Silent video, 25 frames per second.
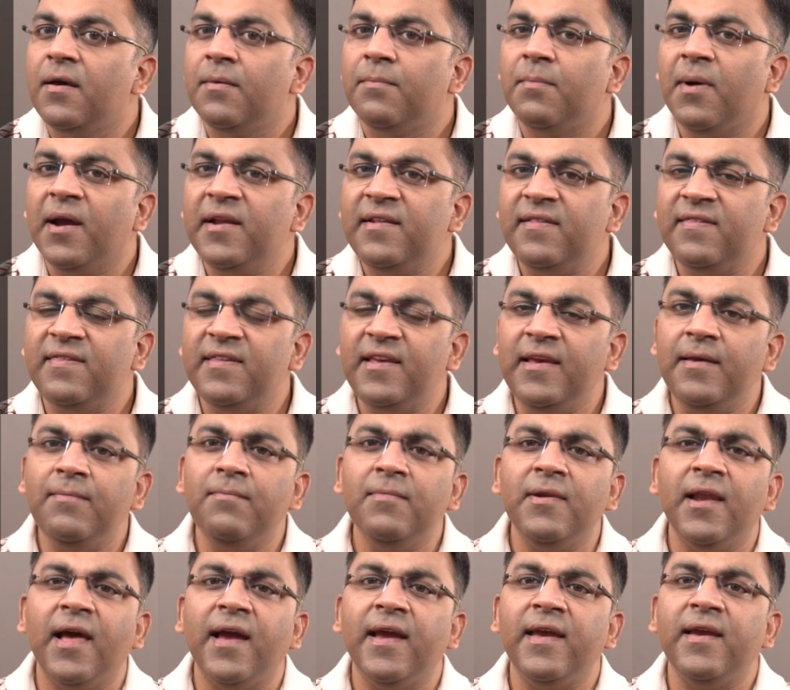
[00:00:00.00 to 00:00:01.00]
might seem
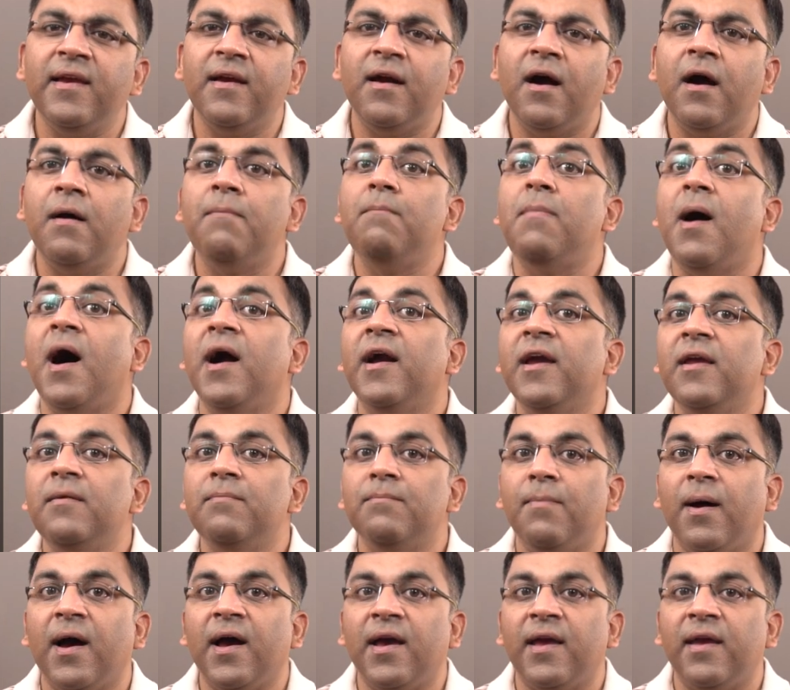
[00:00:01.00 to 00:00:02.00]
like a
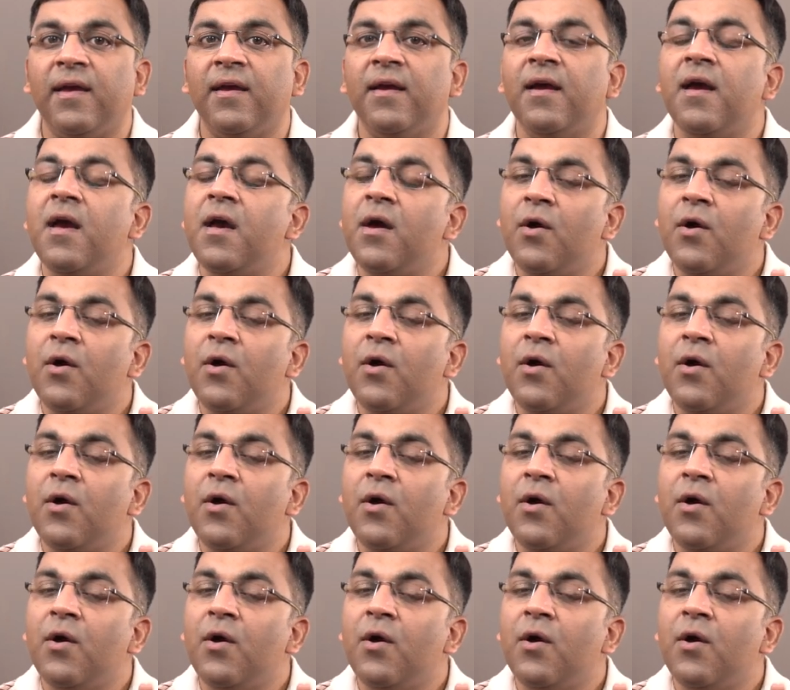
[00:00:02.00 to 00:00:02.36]
bargain buy,